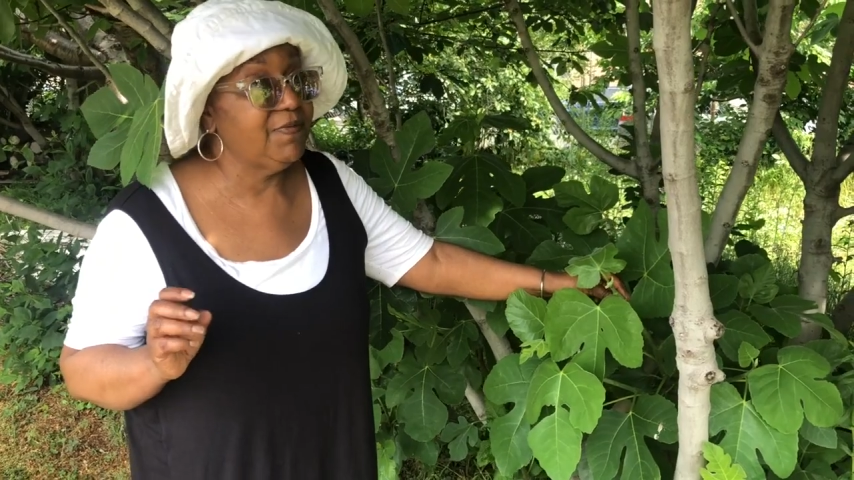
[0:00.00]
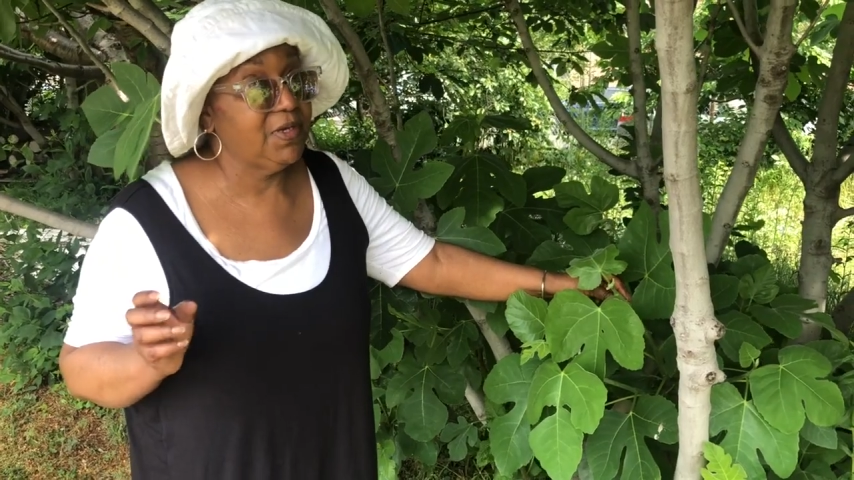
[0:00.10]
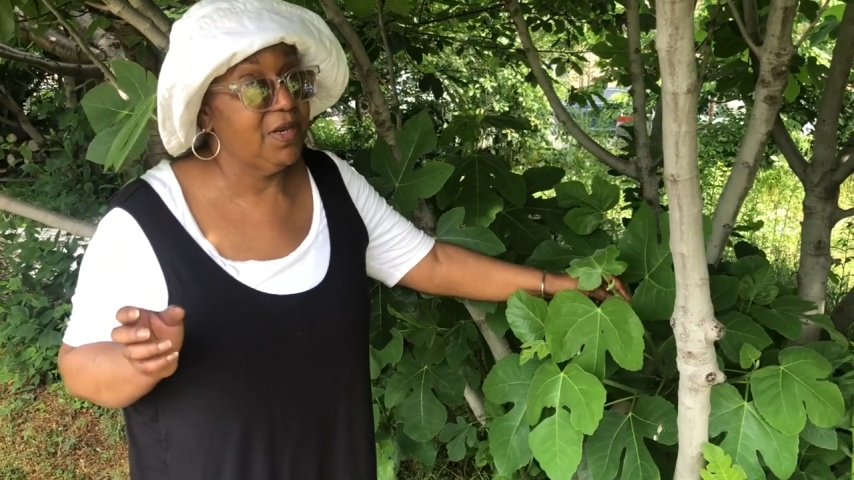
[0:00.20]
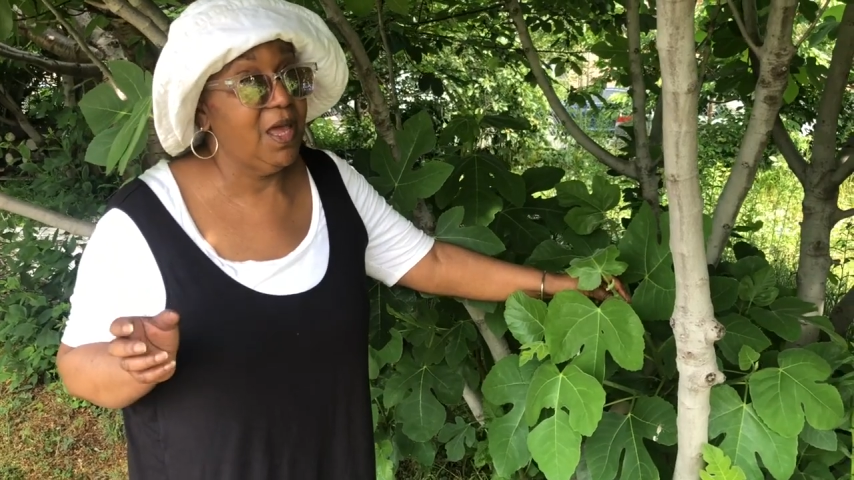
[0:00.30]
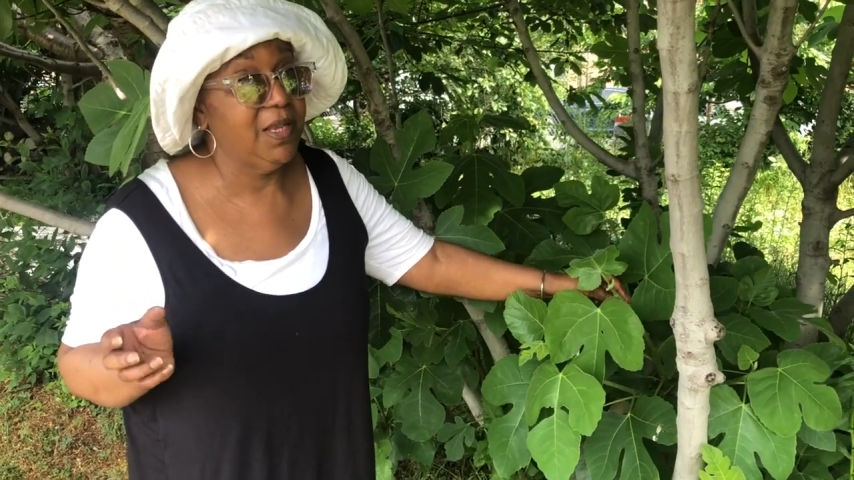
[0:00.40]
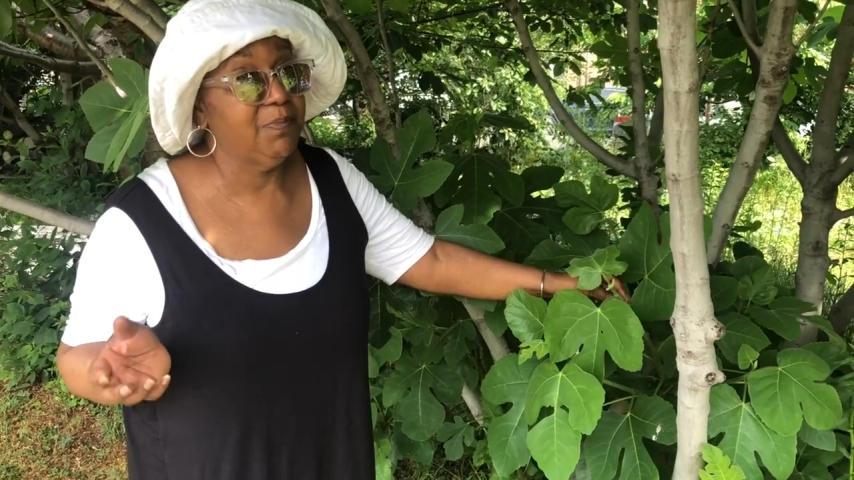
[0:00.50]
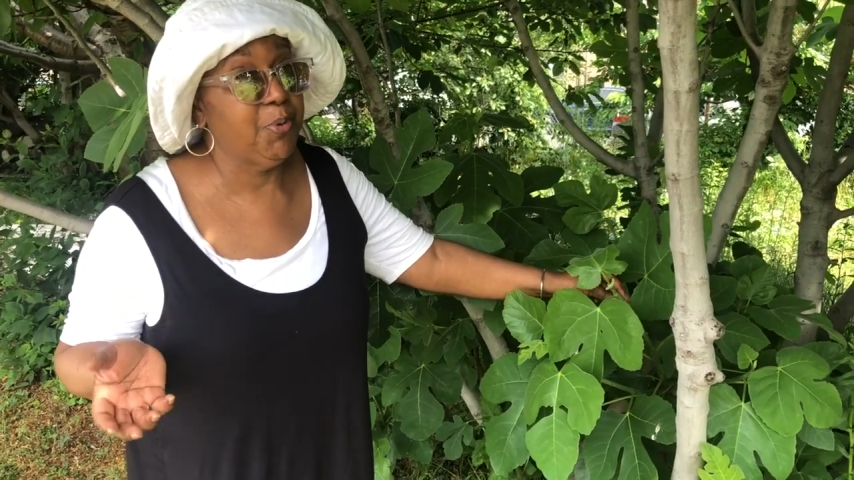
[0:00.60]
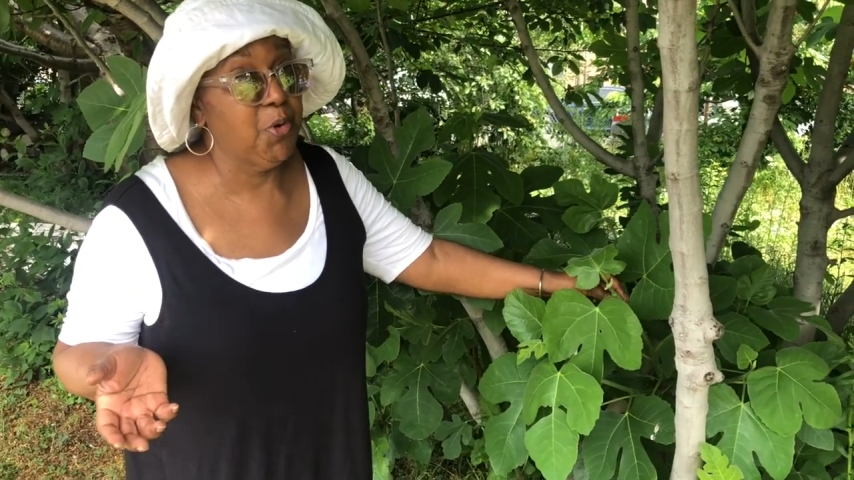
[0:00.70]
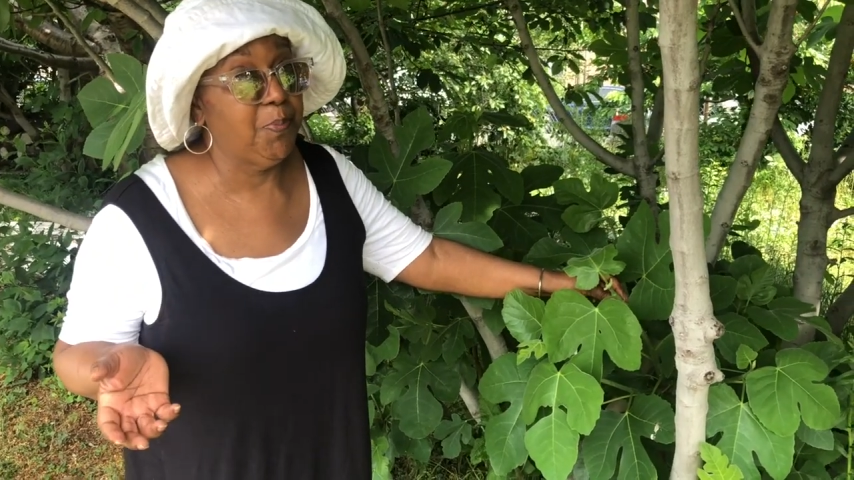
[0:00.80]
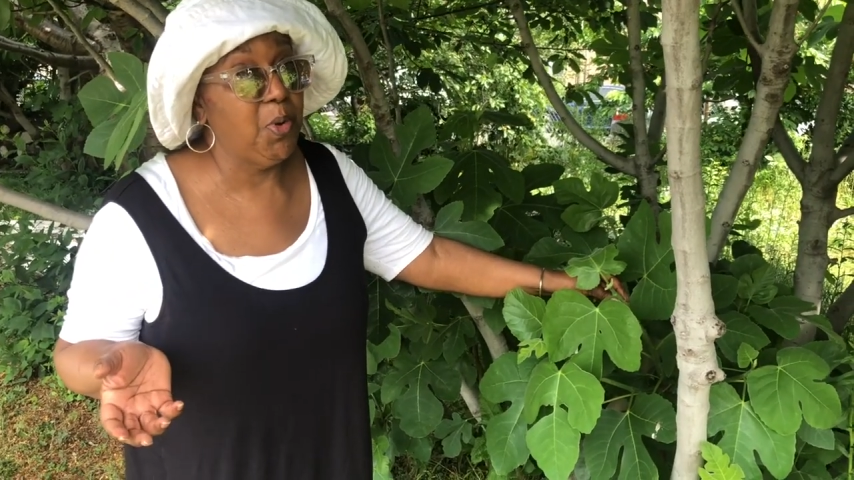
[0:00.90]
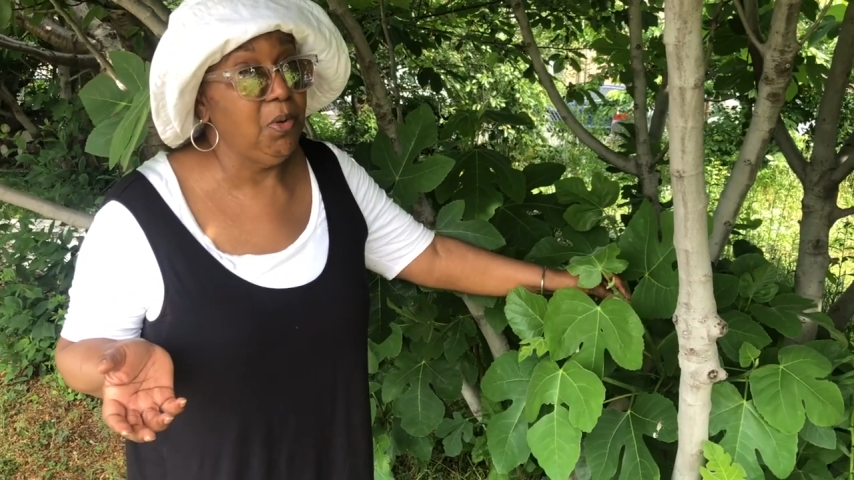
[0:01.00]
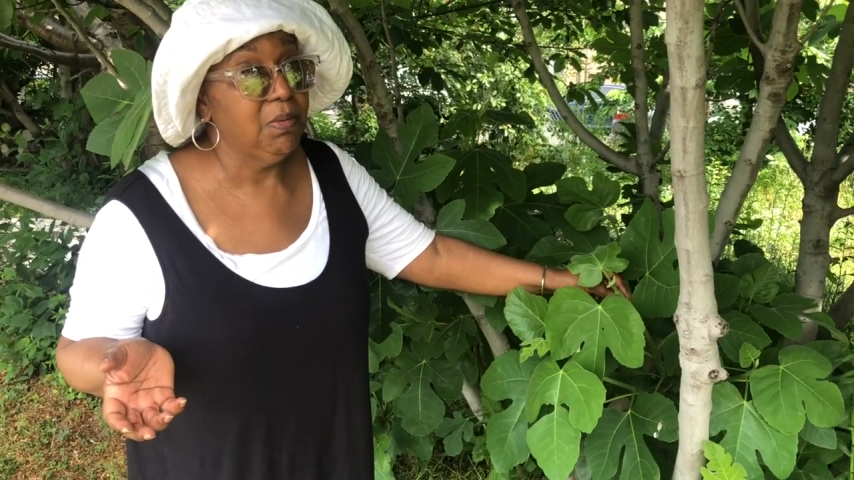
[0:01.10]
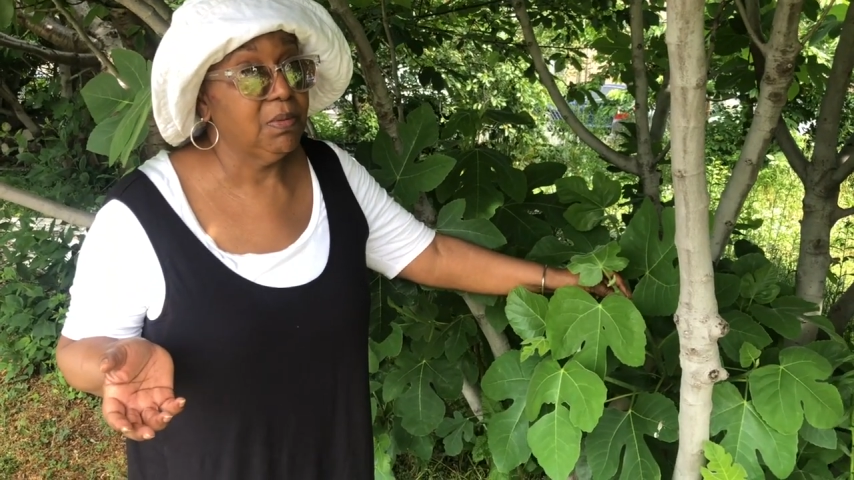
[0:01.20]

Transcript: it or not, in purple,